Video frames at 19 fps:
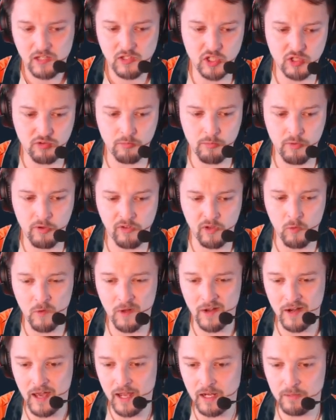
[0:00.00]
just removing
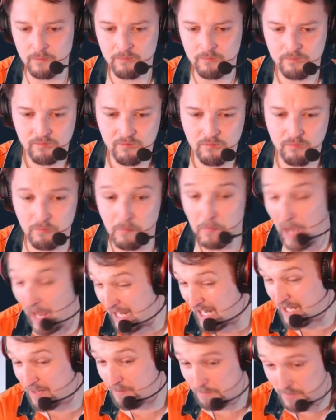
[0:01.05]
1 item
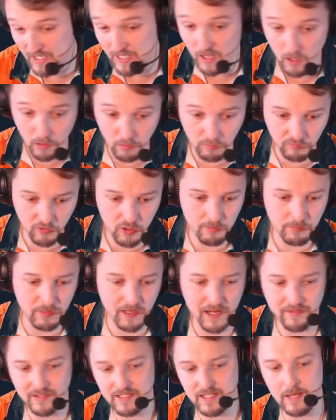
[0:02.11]
might be helpful, but
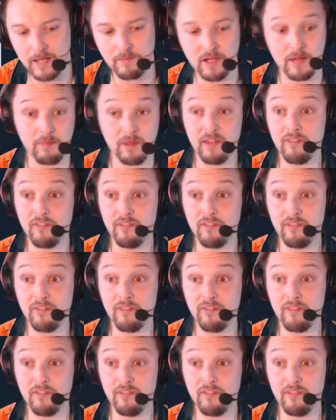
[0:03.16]
at the same time,